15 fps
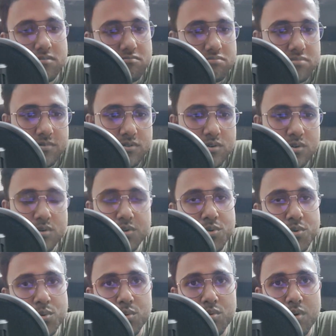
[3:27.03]

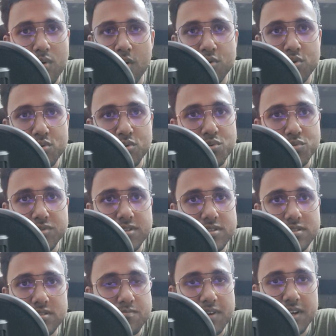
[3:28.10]
you ought to use
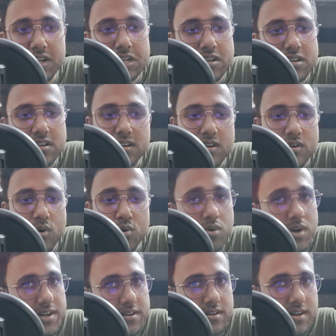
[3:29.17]
this plugin,
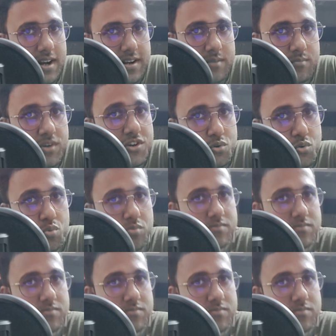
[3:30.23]
Codulator. Number 2.